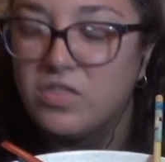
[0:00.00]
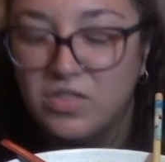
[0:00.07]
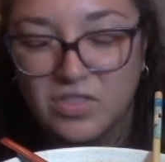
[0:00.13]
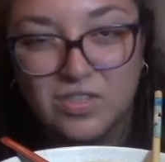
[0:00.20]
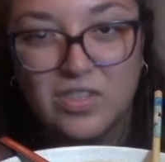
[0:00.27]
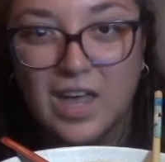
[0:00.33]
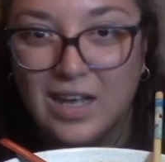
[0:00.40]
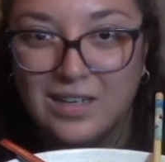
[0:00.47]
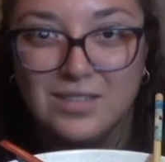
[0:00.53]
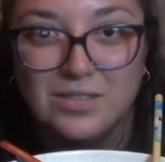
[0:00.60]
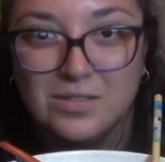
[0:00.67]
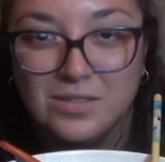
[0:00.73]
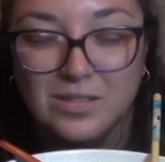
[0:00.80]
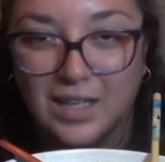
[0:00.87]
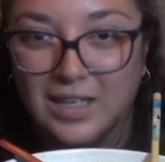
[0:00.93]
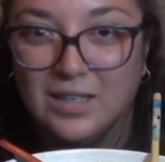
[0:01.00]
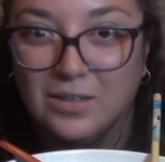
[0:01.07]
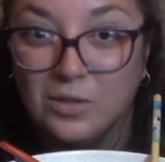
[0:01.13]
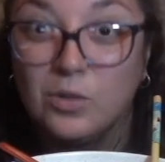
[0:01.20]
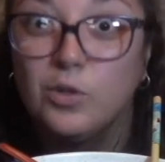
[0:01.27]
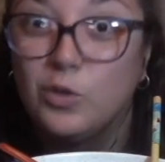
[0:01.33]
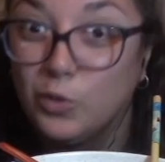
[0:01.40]
that is like
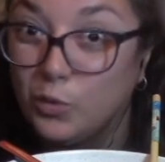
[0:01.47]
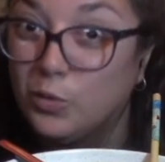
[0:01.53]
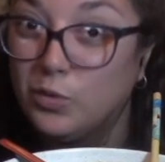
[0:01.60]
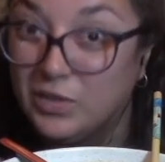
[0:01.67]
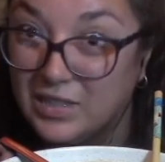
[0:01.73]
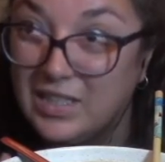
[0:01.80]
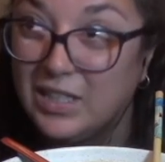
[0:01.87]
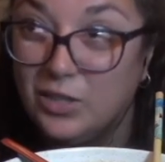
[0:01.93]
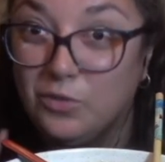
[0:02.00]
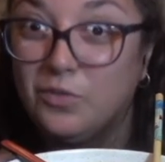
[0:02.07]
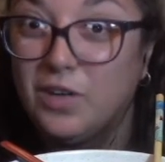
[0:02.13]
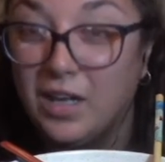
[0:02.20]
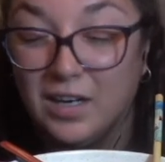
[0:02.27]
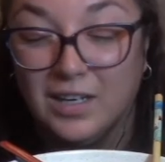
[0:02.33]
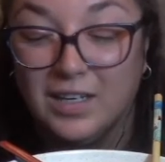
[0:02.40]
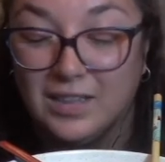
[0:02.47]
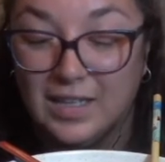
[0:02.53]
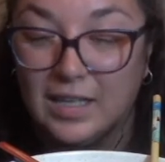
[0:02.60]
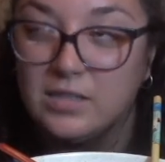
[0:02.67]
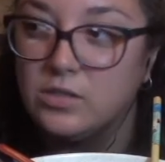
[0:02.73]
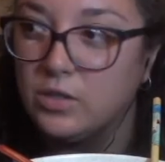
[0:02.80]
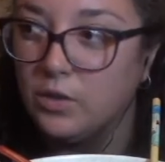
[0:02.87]
cool. He's like, you've got to get
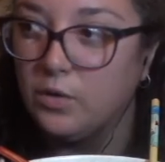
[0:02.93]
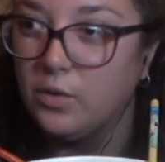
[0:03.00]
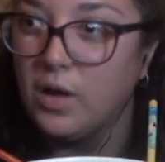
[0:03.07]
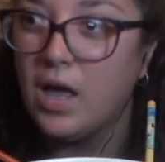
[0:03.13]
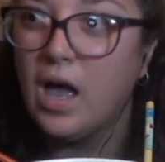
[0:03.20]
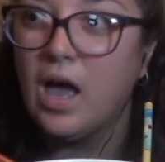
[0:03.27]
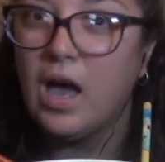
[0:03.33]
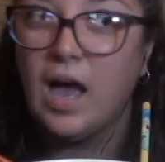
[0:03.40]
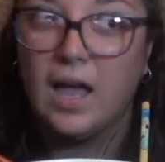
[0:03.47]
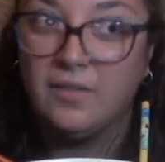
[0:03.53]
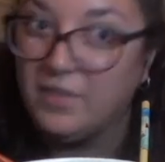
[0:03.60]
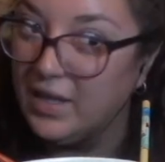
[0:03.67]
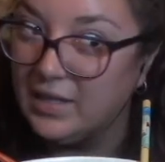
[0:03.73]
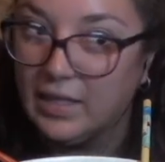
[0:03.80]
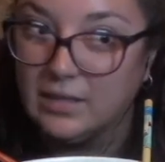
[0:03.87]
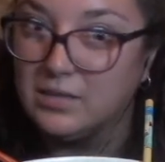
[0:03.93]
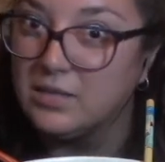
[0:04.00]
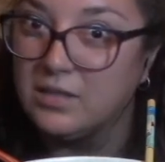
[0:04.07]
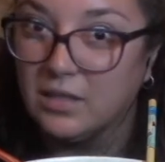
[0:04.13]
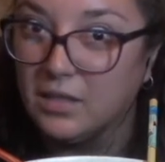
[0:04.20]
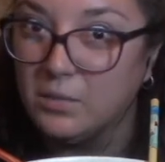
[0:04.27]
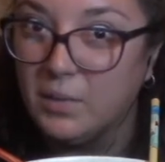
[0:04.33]
that. So I've had that
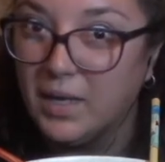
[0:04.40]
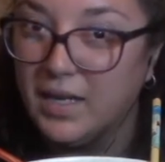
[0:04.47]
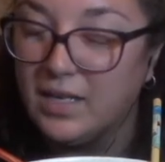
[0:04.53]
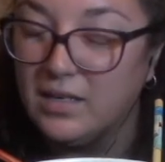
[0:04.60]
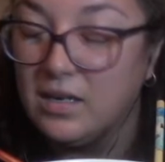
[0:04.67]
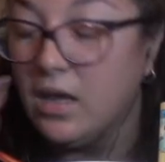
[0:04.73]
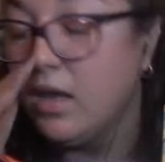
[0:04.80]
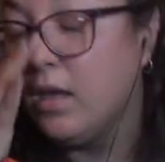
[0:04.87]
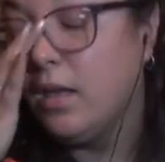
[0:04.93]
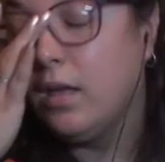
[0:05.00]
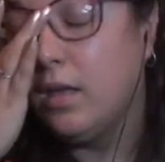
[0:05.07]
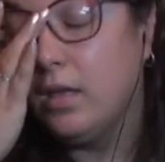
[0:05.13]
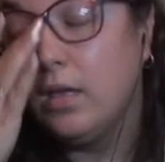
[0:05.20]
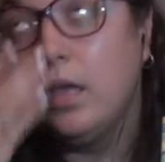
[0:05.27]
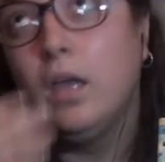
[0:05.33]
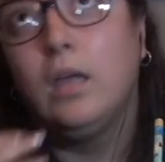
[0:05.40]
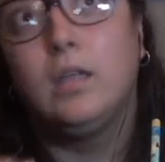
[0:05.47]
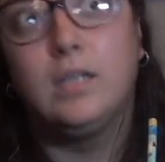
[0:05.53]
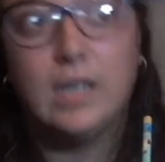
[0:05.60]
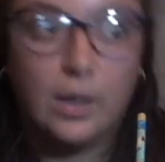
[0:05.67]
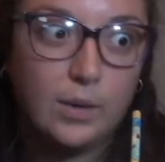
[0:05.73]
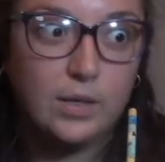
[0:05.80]
stuck in my head.
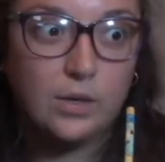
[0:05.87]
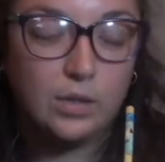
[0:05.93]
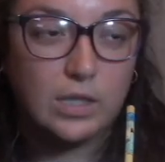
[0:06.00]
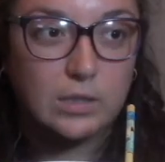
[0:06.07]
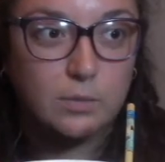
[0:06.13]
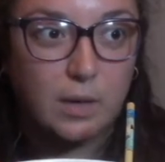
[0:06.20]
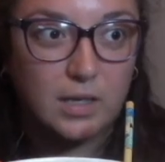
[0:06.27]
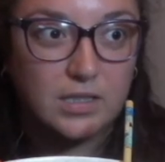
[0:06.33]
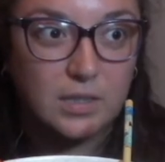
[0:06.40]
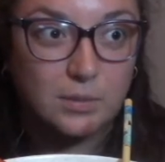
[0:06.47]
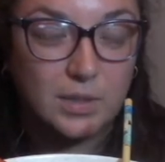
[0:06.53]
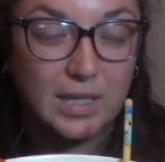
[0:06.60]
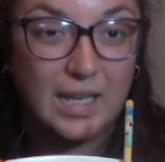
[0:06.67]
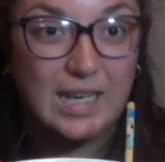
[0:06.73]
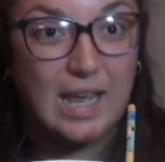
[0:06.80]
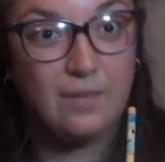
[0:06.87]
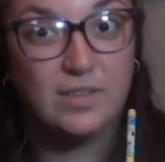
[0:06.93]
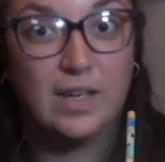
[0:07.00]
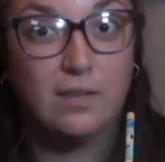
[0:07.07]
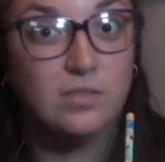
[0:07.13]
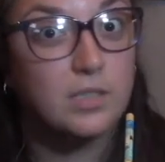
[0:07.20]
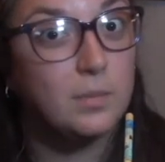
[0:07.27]
Now I know that's probably something I'd have to
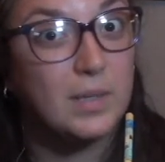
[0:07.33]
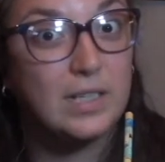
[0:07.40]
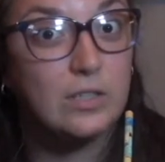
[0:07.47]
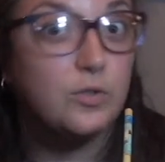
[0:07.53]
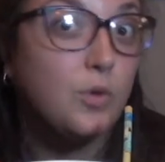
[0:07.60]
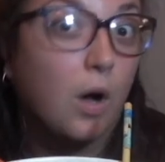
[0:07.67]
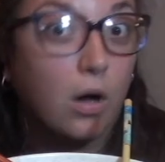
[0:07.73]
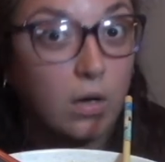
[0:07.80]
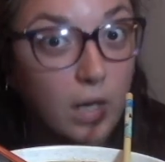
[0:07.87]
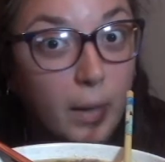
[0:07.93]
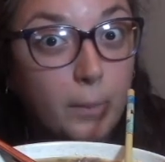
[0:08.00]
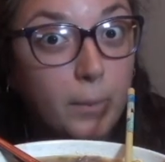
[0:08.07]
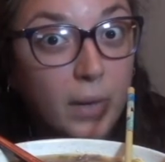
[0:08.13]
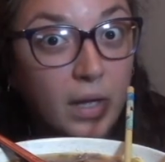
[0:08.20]
have somebody draw up,